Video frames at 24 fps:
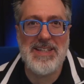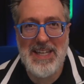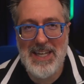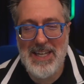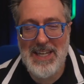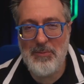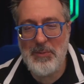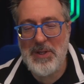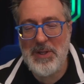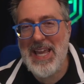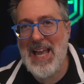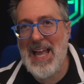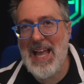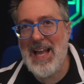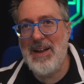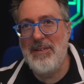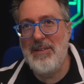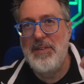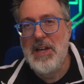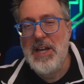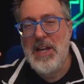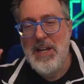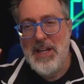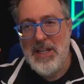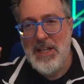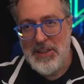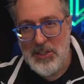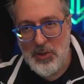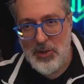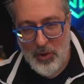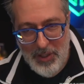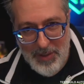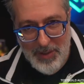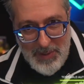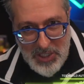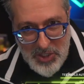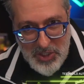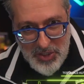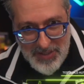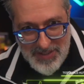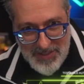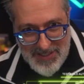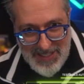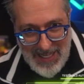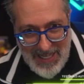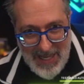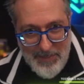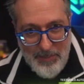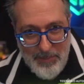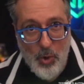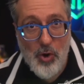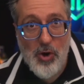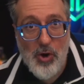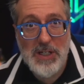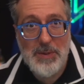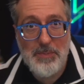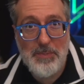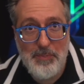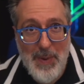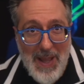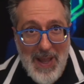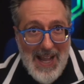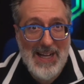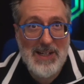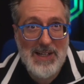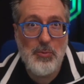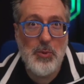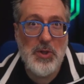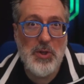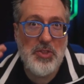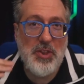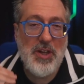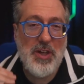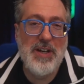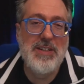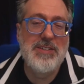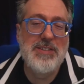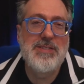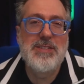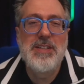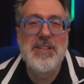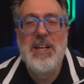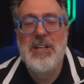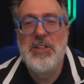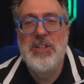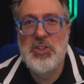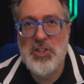And we have the automation cyborg, back with us,